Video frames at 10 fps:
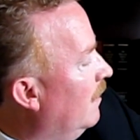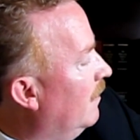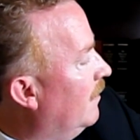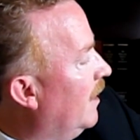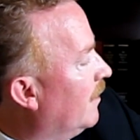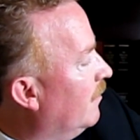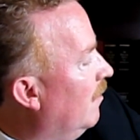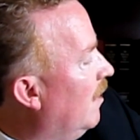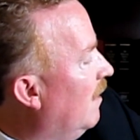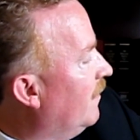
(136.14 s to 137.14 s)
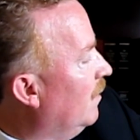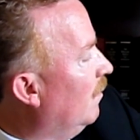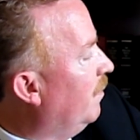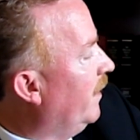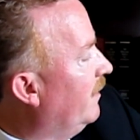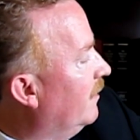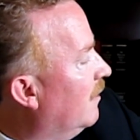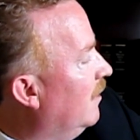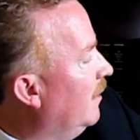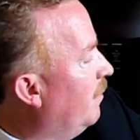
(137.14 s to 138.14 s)
The doctor often will place a
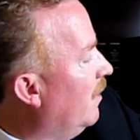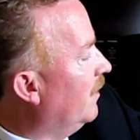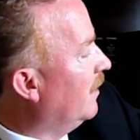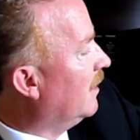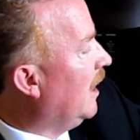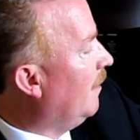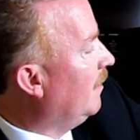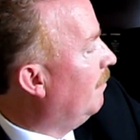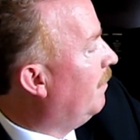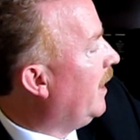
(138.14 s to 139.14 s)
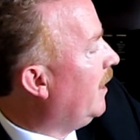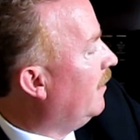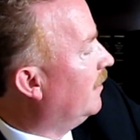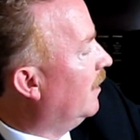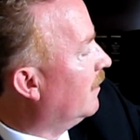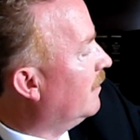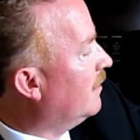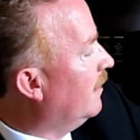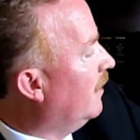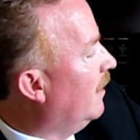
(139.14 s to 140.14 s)
clip on the common bile duct
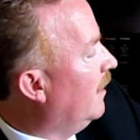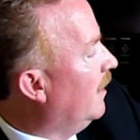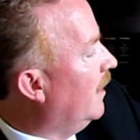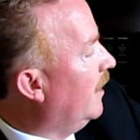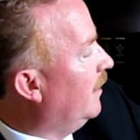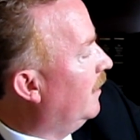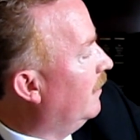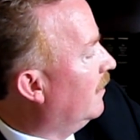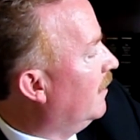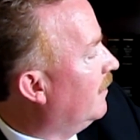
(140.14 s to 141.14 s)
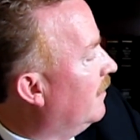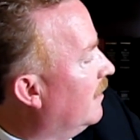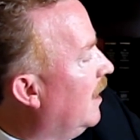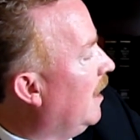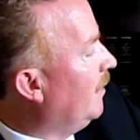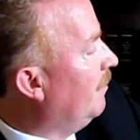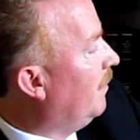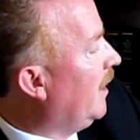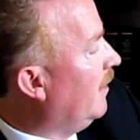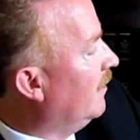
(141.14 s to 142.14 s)
and then cut the common
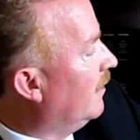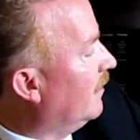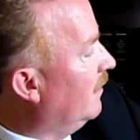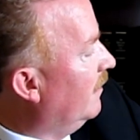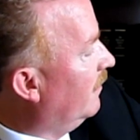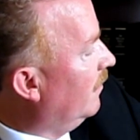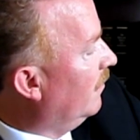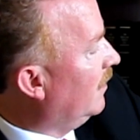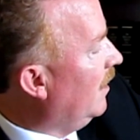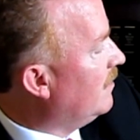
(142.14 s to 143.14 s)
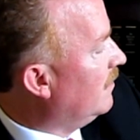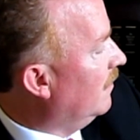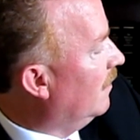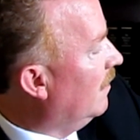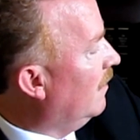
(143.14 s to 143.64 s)
bile duct at this location.